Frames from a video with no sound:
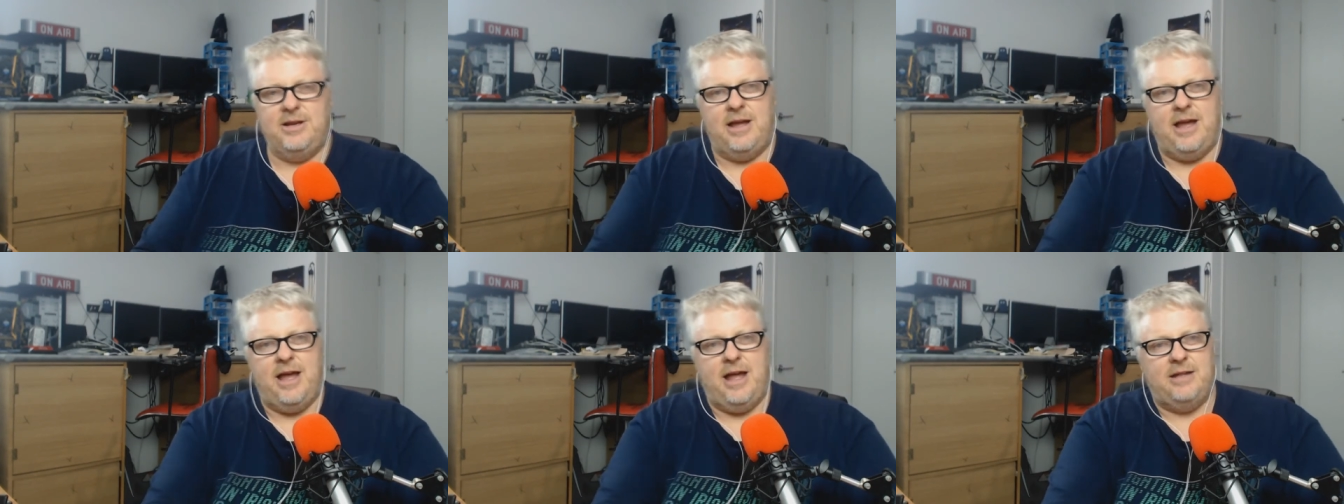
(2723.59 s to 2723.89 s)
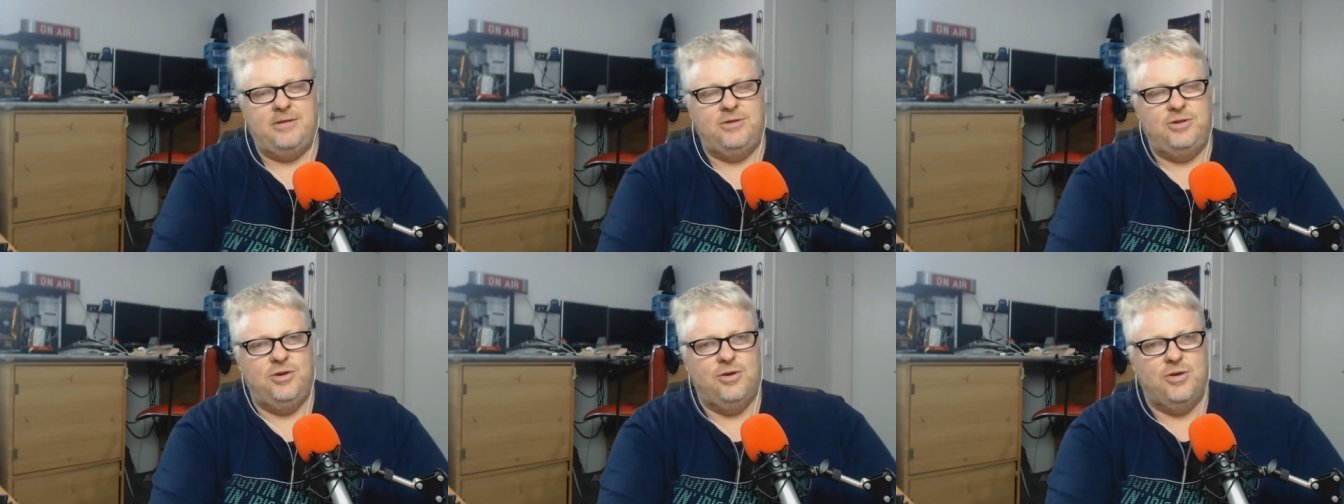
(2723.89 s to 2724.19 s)
Uh,
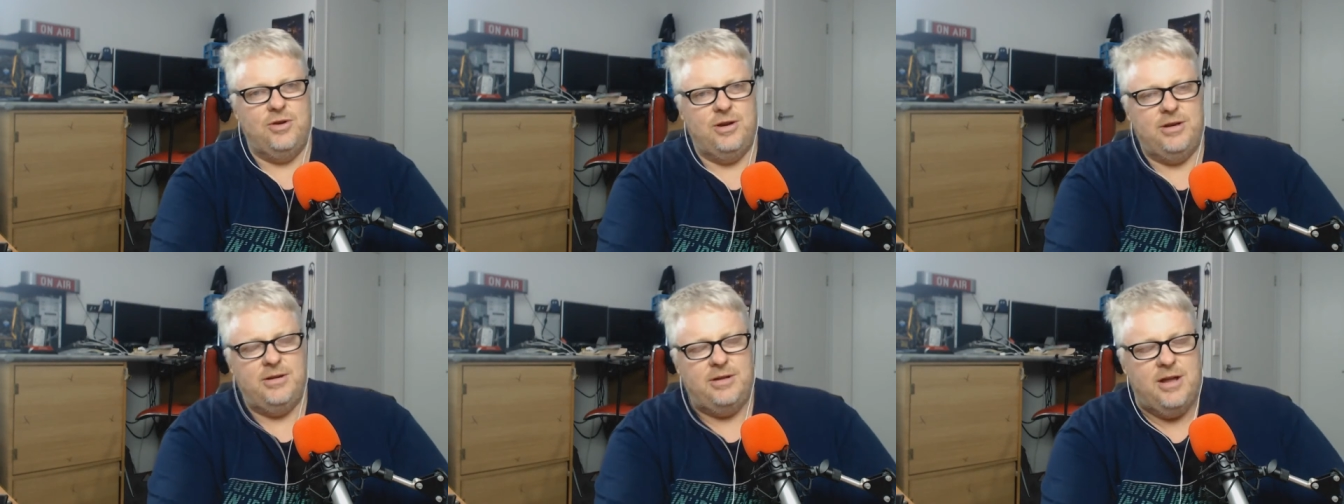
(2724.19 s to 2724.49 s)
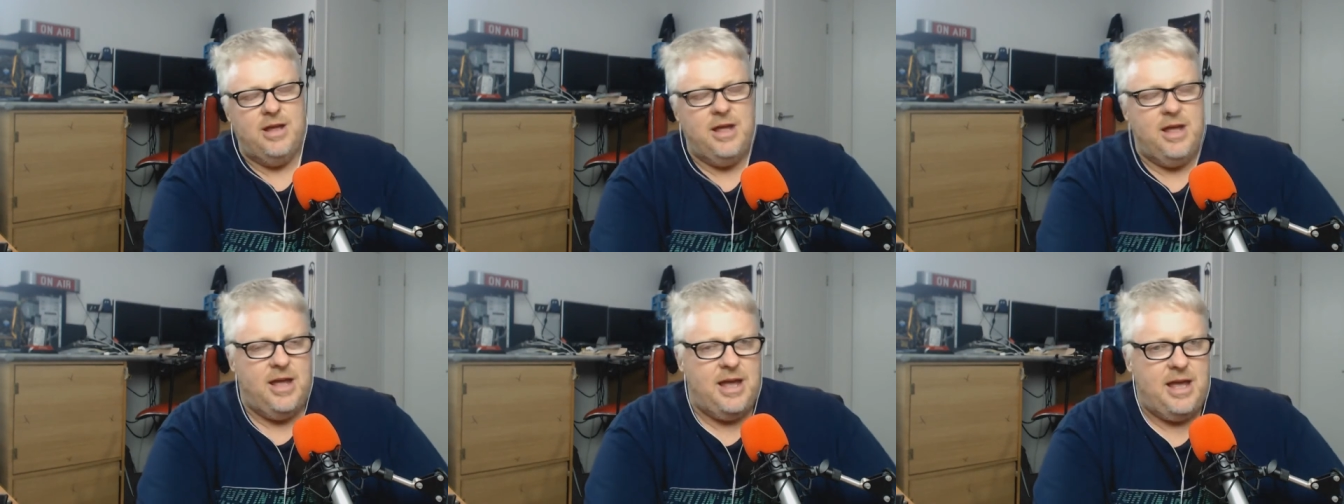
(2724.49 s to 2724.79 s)
Jordan,
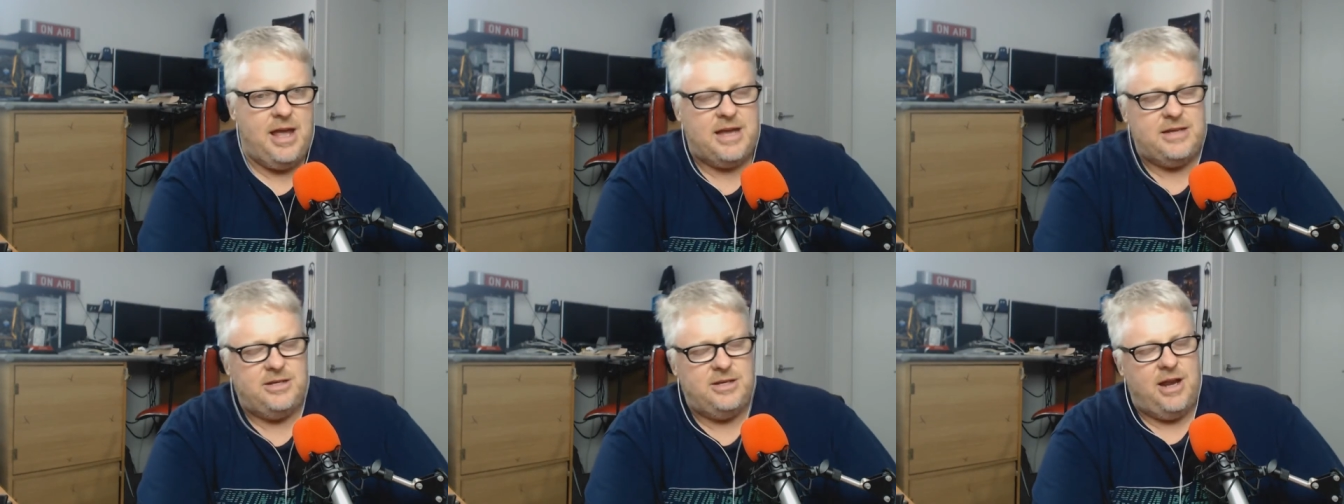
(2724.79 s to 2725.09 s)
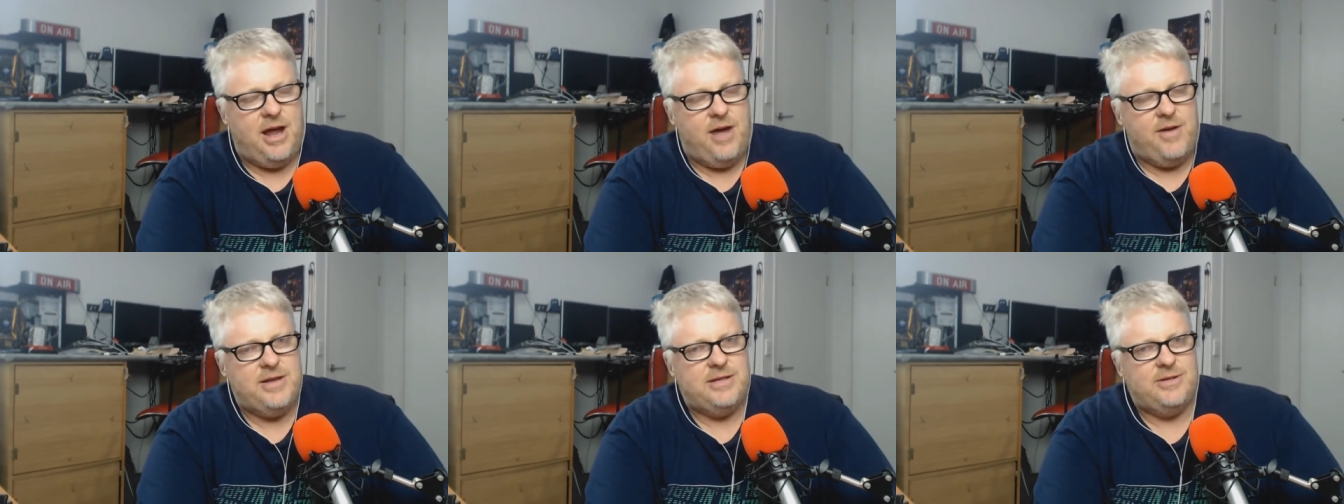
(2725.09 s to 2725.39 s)
as you
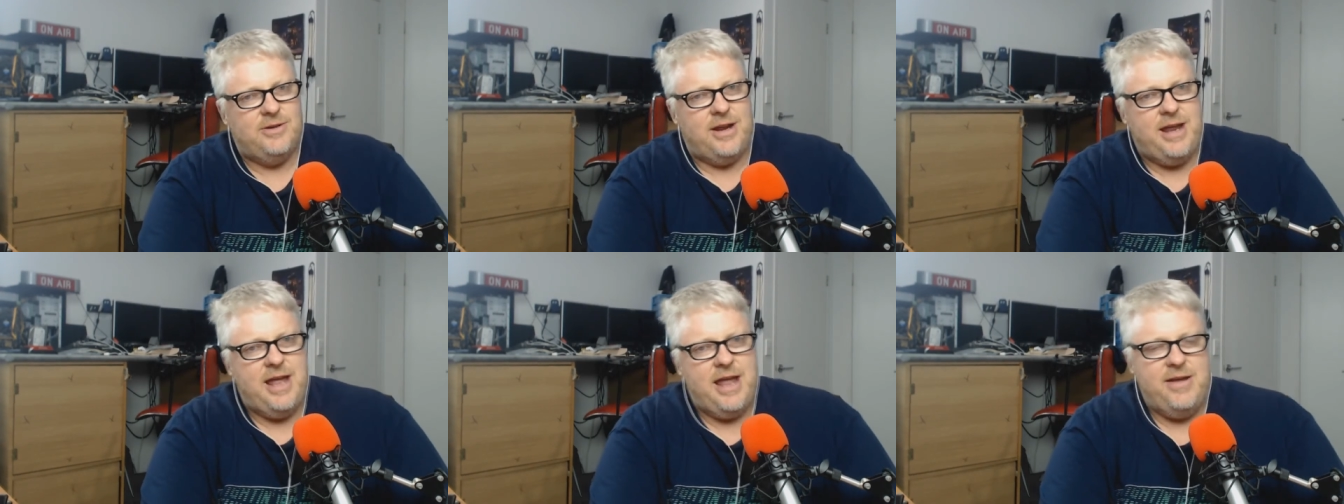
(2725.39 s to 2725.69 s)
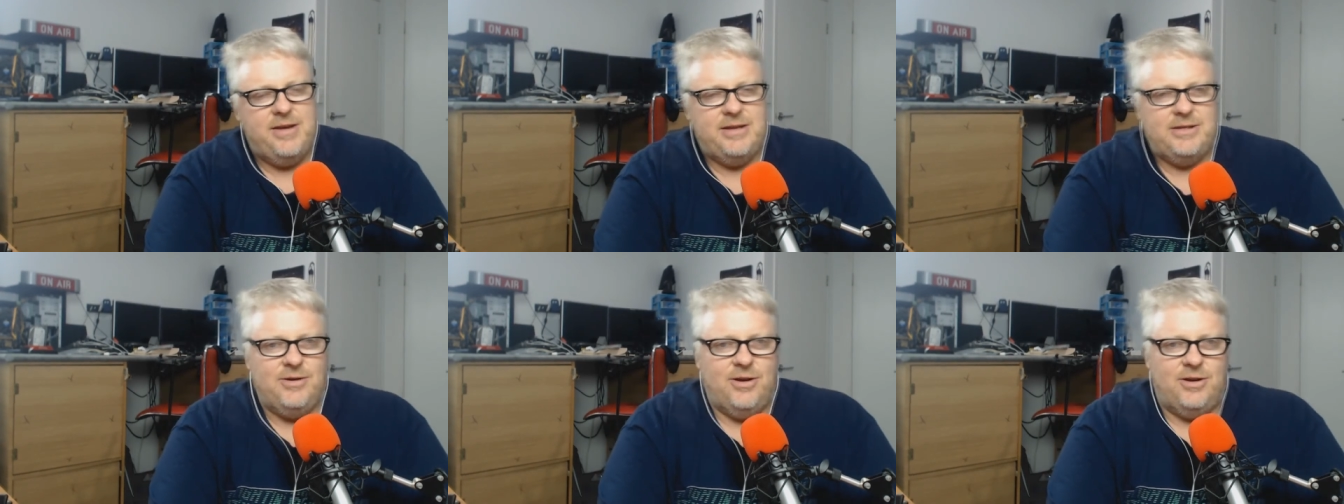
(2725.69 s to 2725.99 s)
know, he's not here.
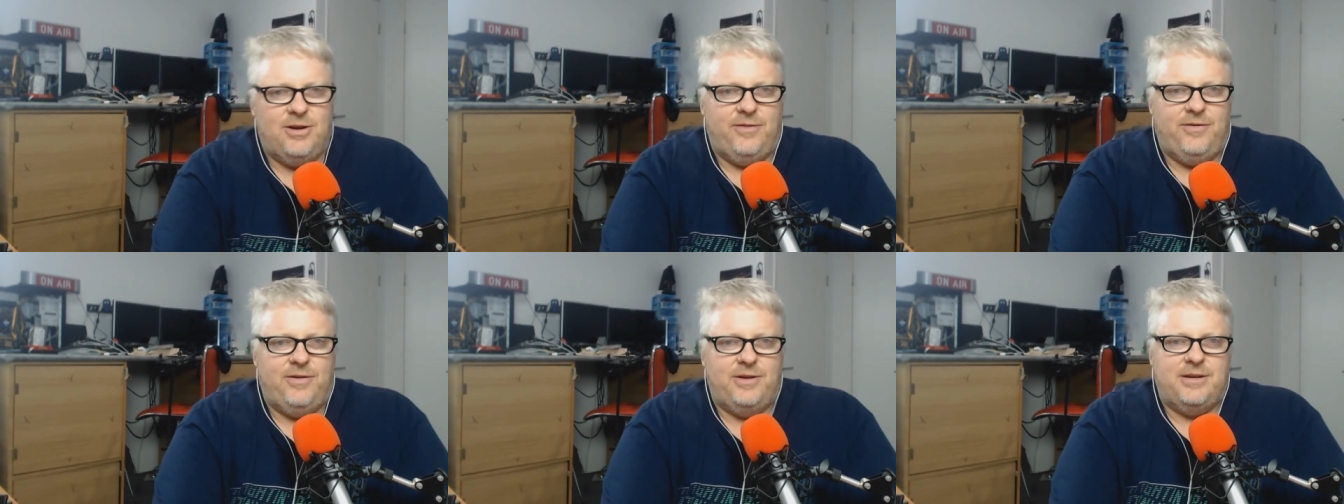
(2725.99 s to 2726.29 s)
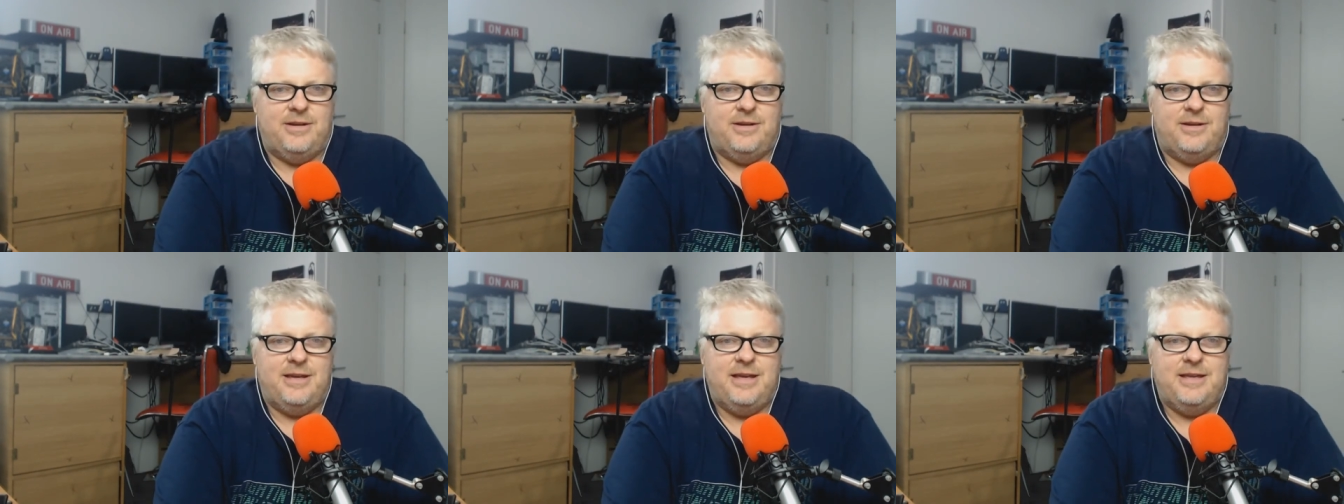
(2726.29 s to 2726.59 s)
He's gone off on
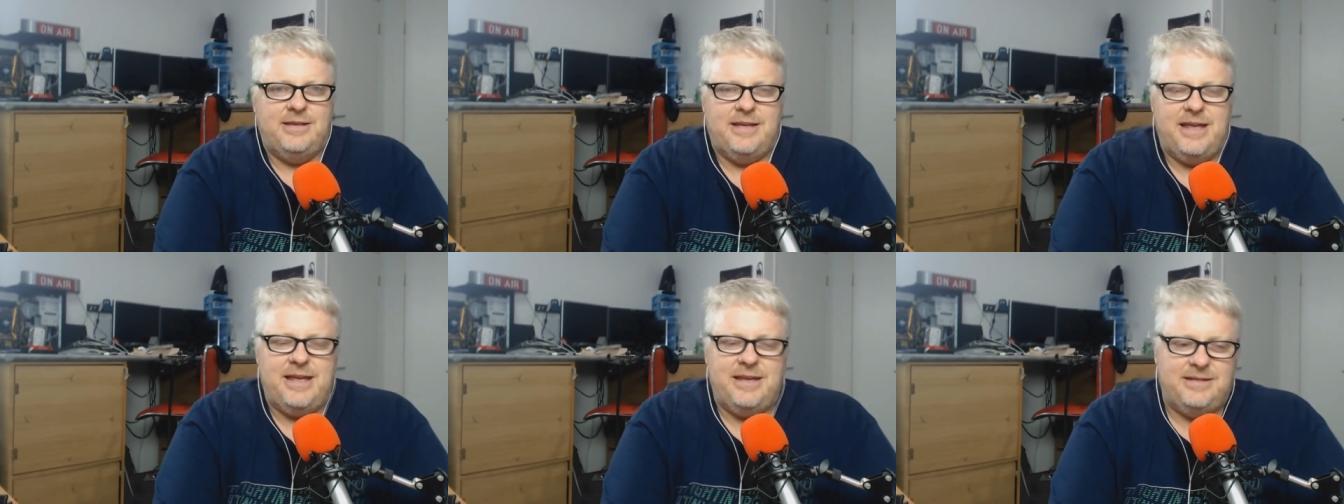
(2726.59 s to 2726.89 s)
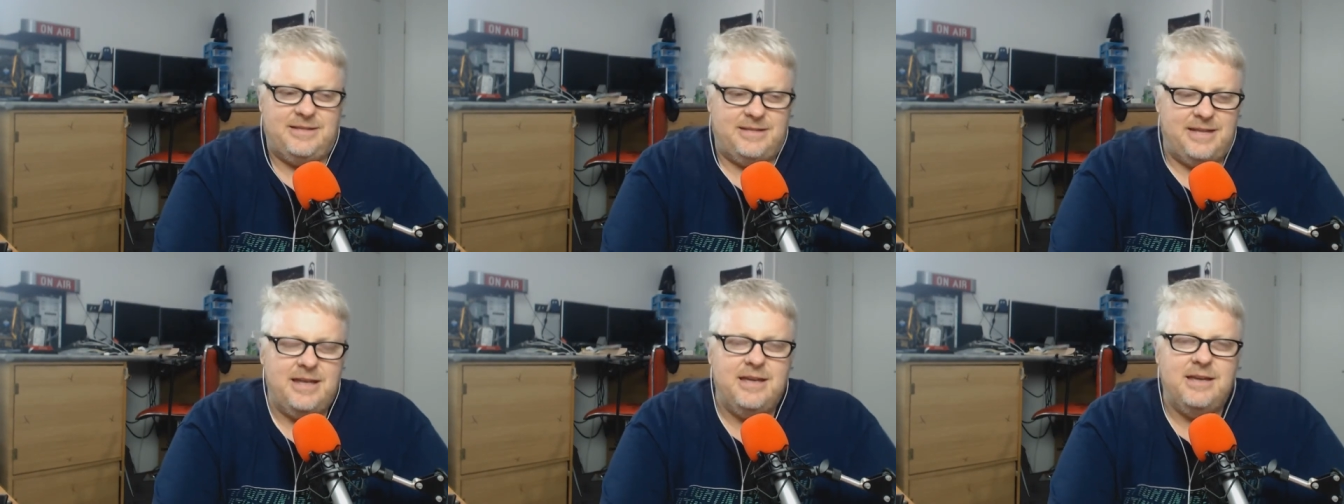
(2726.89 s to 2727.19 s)
a. He's, he's
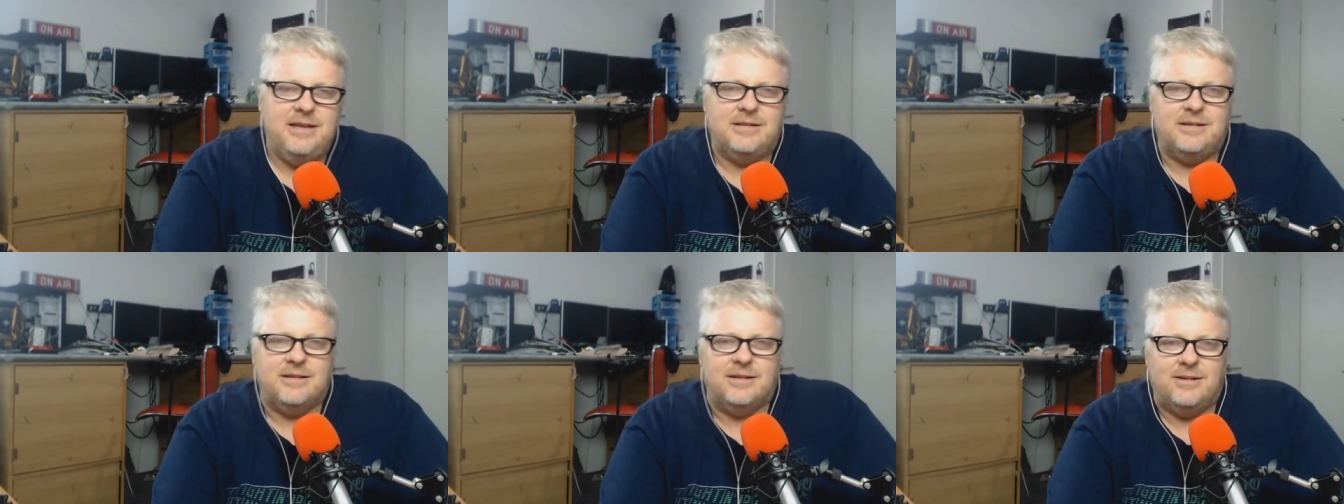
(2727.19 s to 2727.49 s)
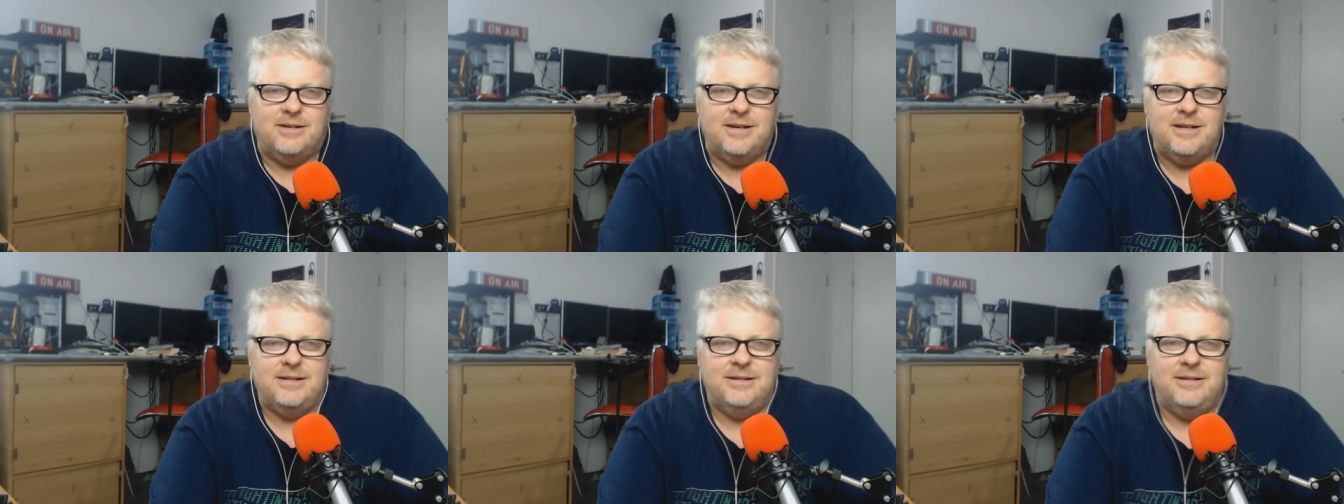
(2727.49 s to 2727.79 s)
singing
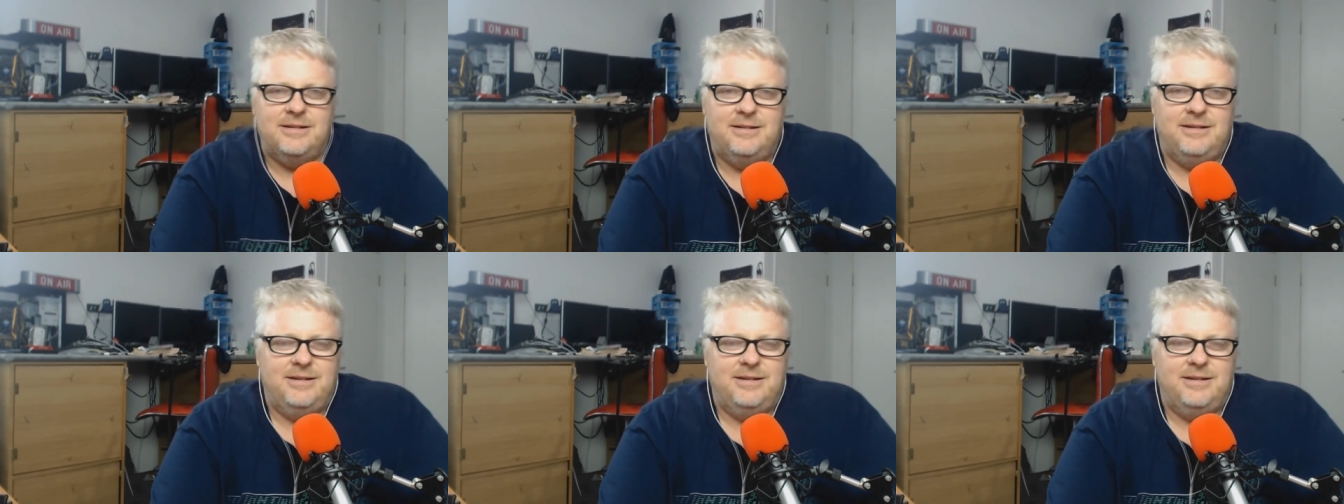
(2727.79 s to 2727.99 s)
tonight.